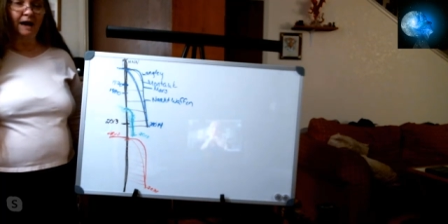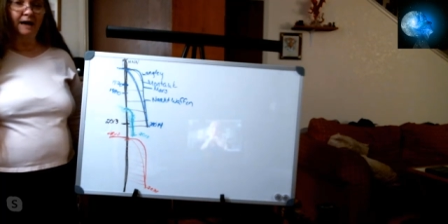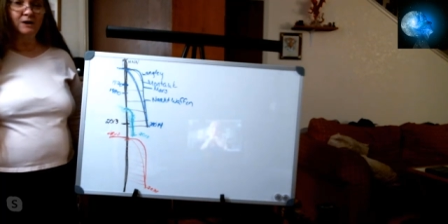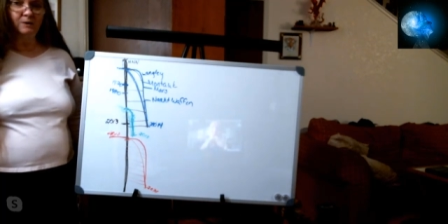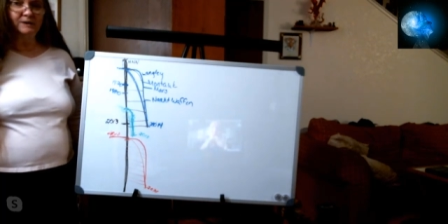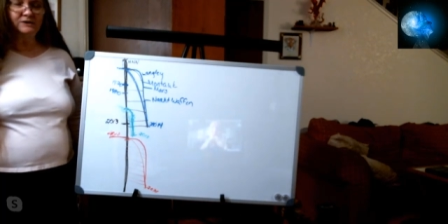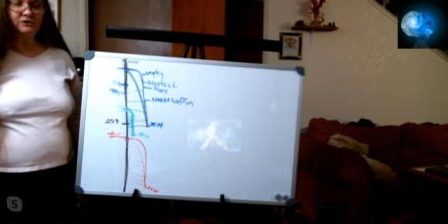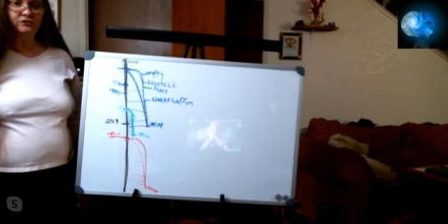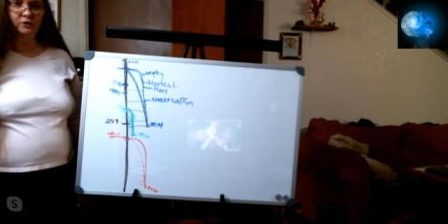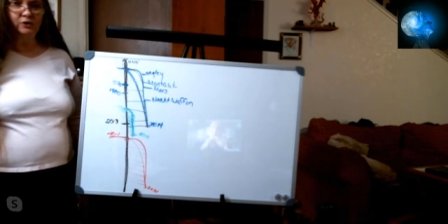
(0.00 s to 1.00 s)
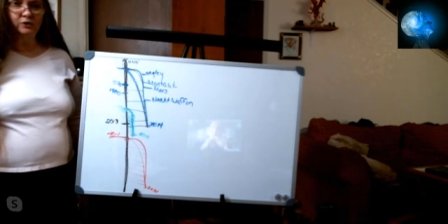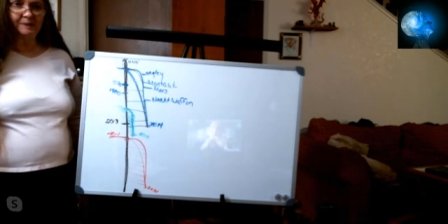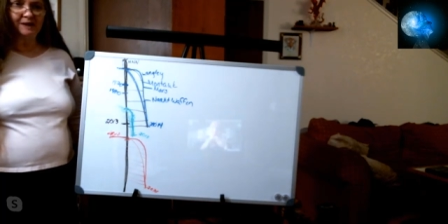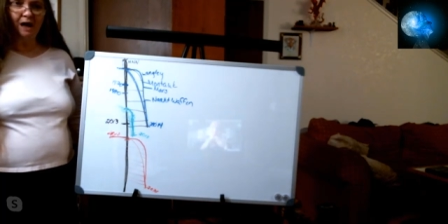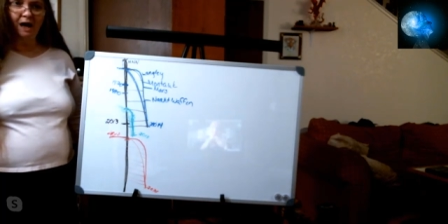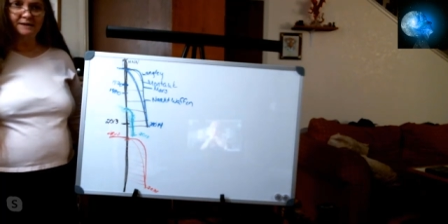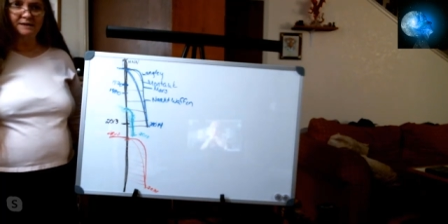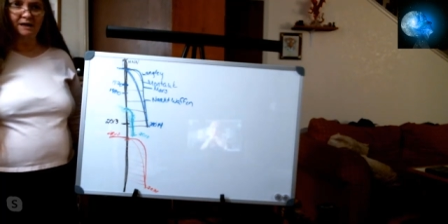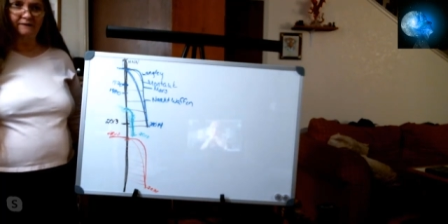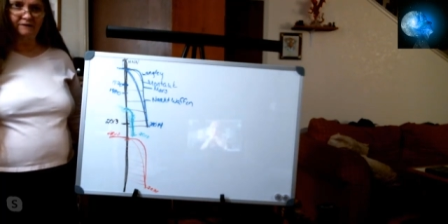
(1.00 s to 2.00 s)
And I know it's Kruger
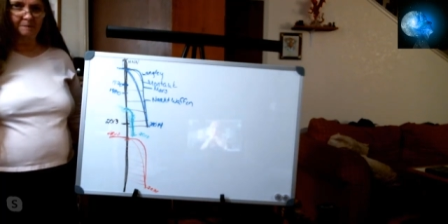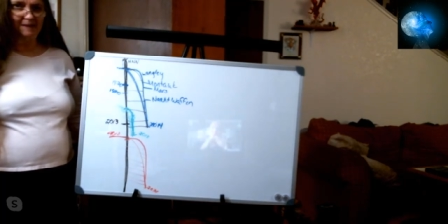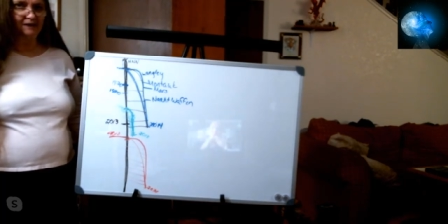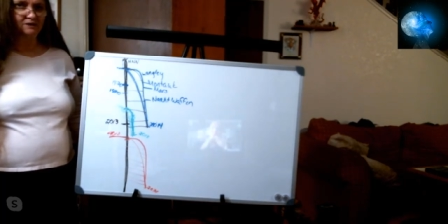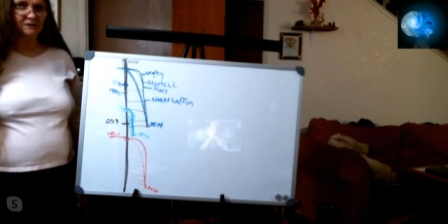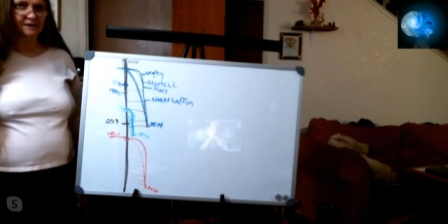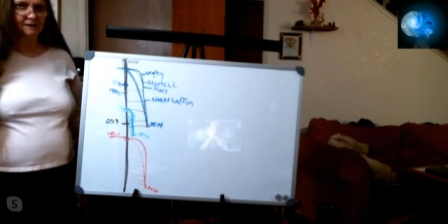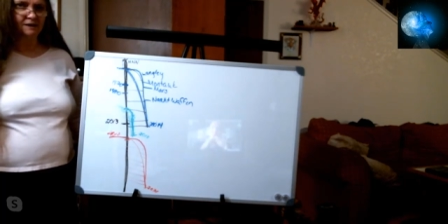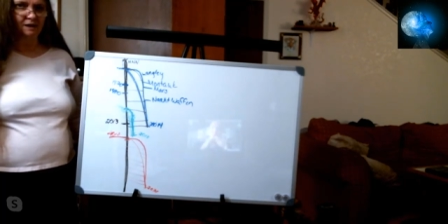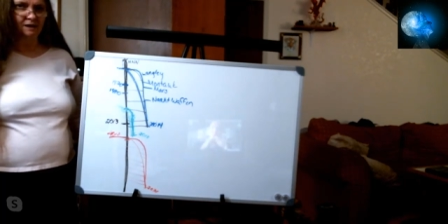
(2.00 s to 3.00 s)
because of the medical